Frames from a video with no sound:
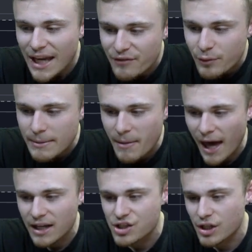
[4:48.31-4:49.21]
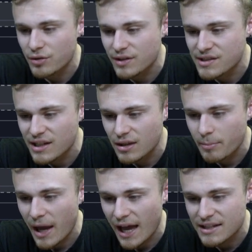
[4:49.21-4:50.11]
if we manage, and you can see in the
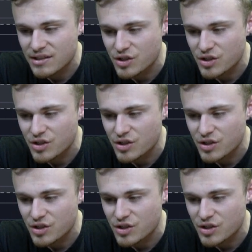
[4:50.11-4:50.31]
past,